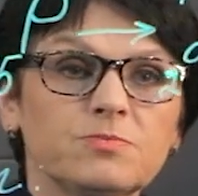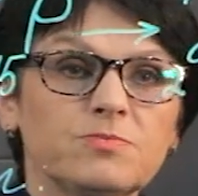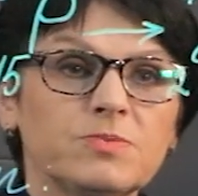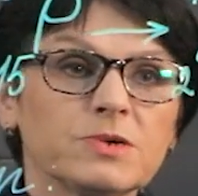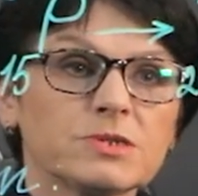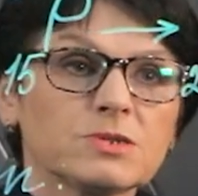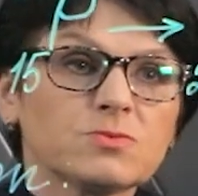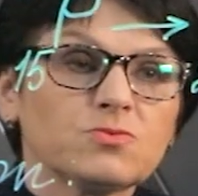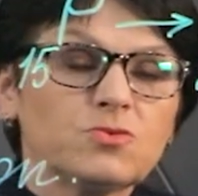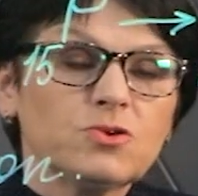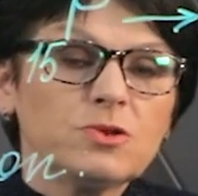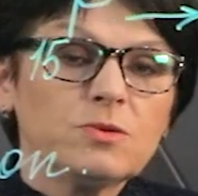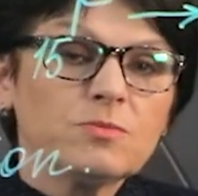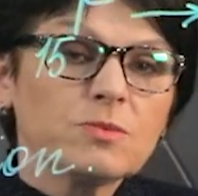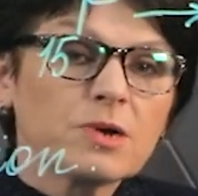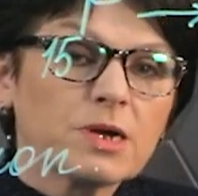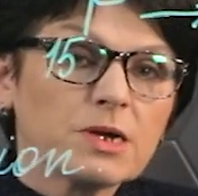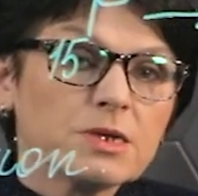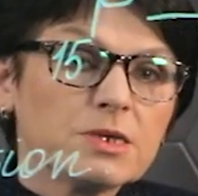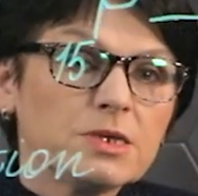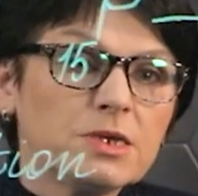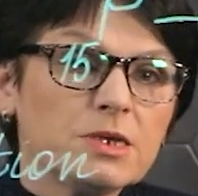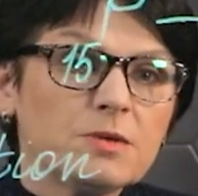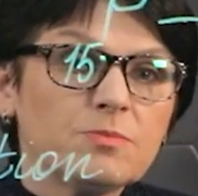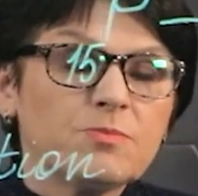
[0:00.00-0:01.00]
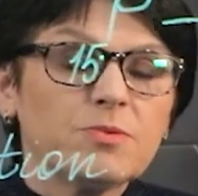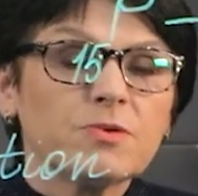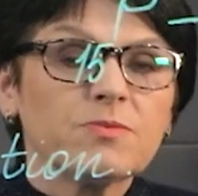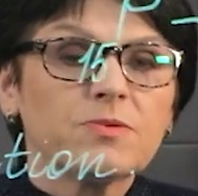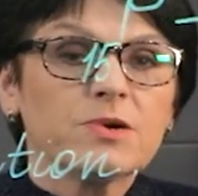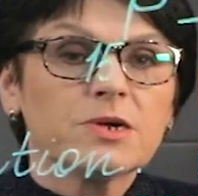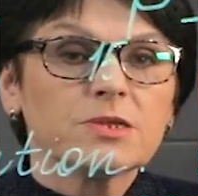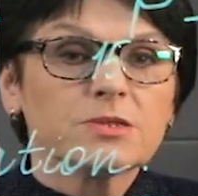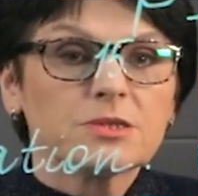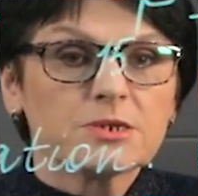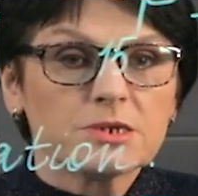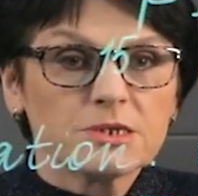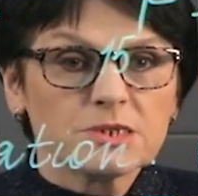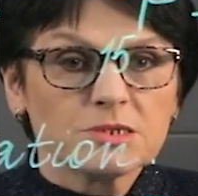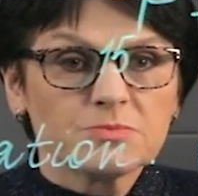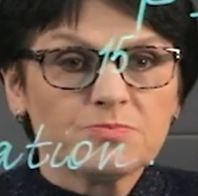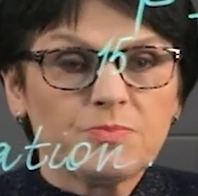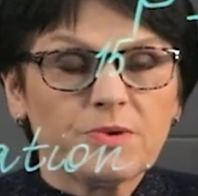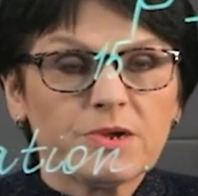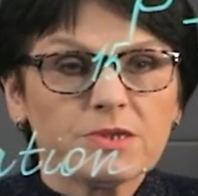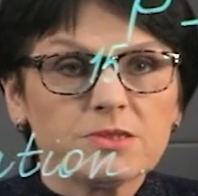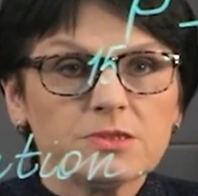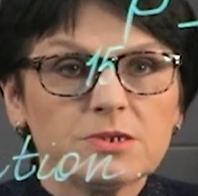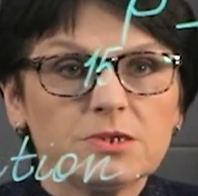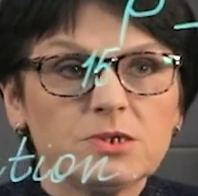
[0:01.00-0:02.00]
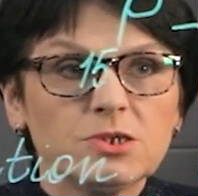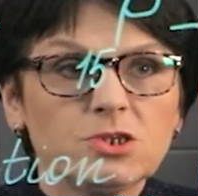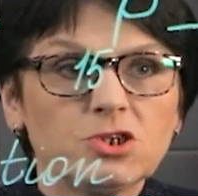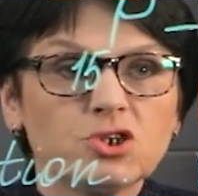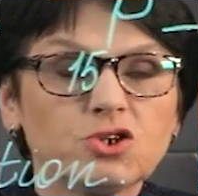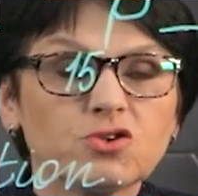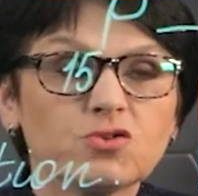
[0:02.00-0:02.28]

see what other decays there are.